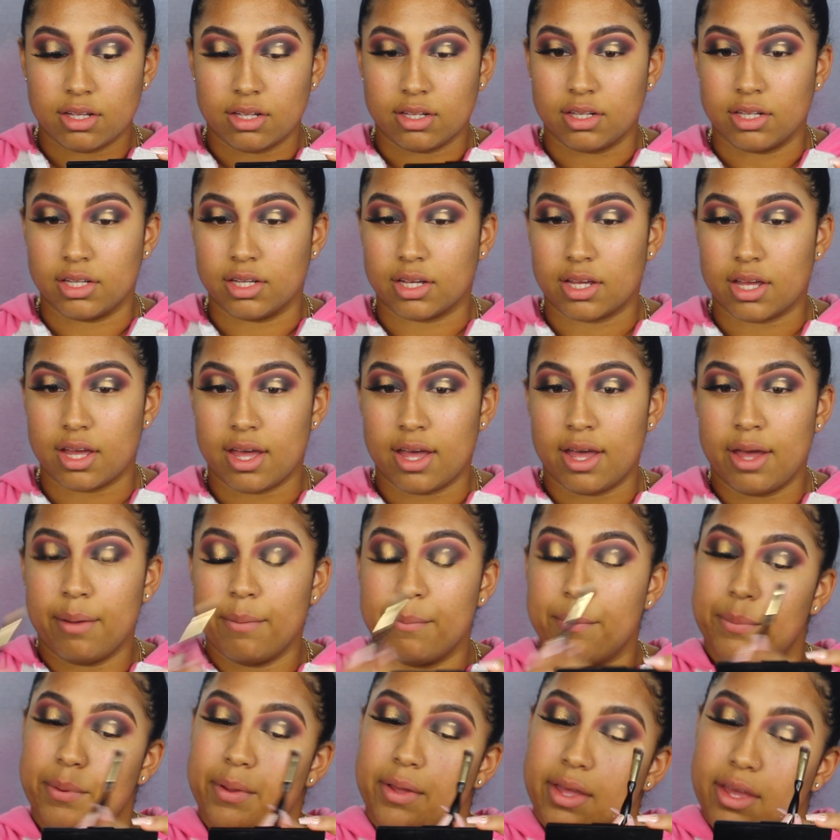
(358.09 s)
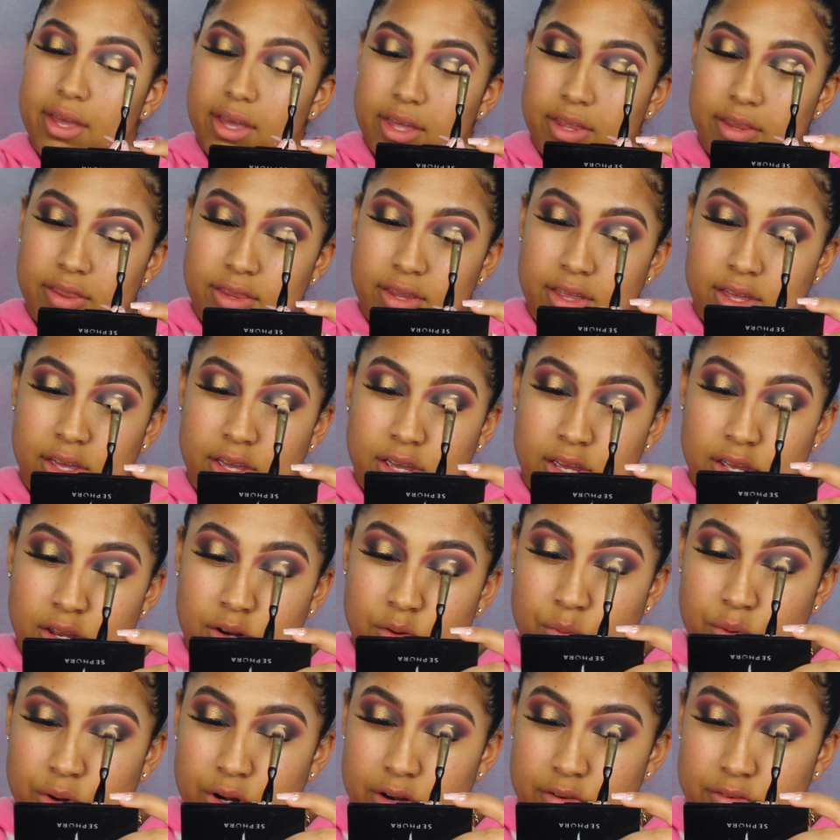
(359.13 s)
Look up, and
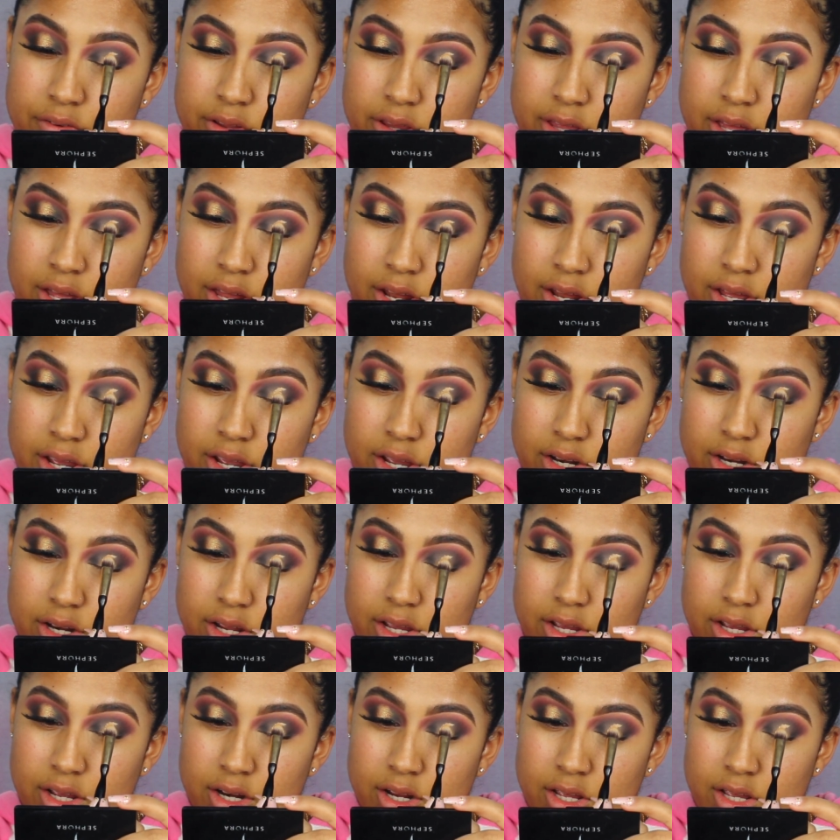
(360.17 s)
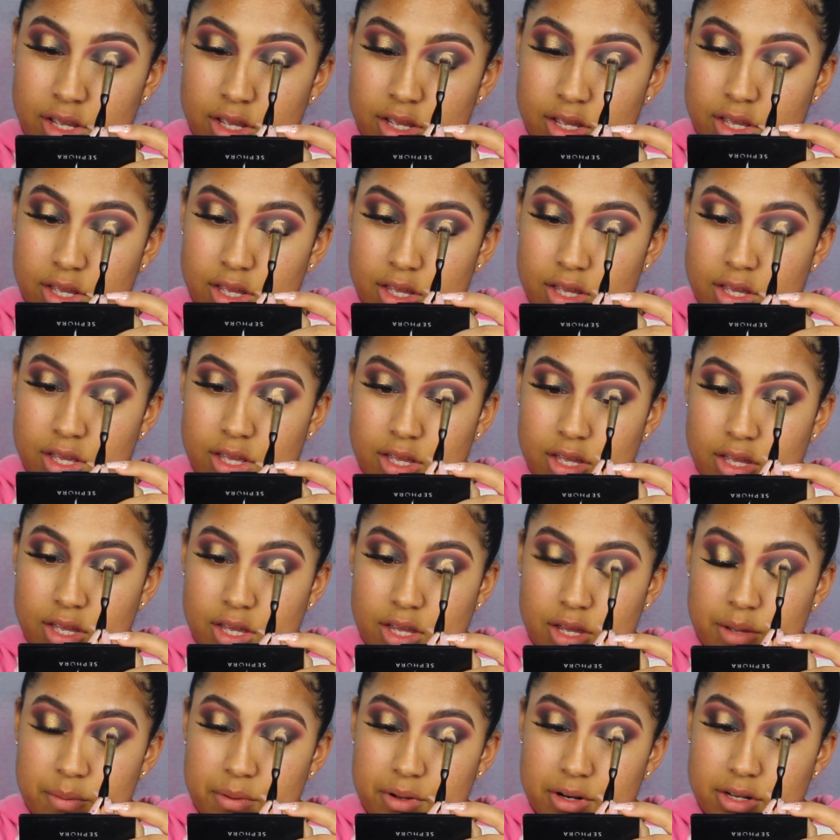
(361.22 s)
then wherever that landed,
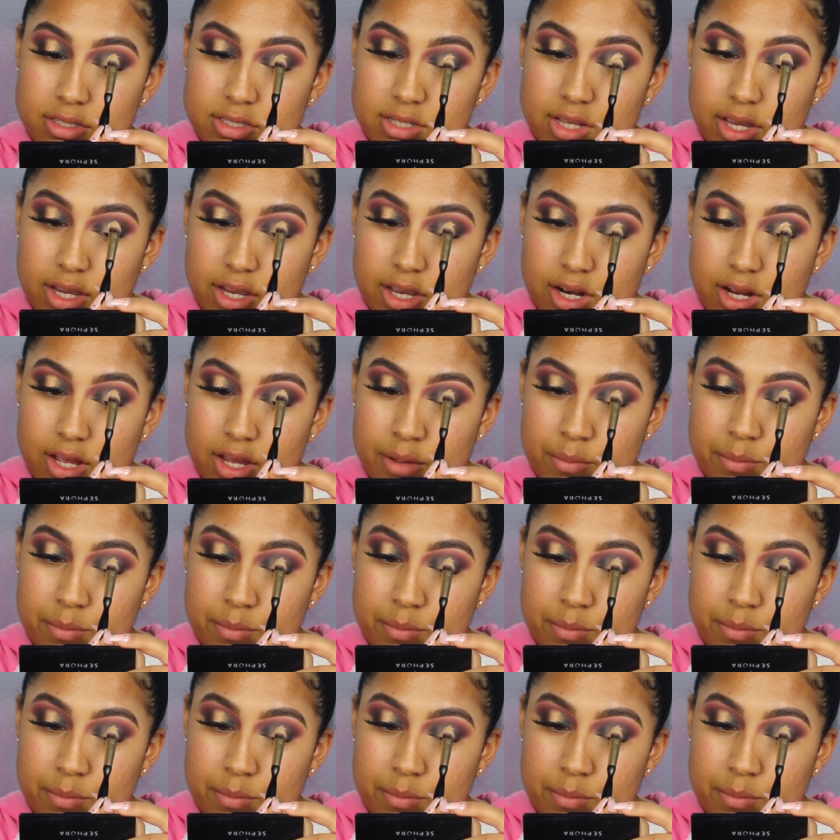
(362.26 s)
I'm going to take it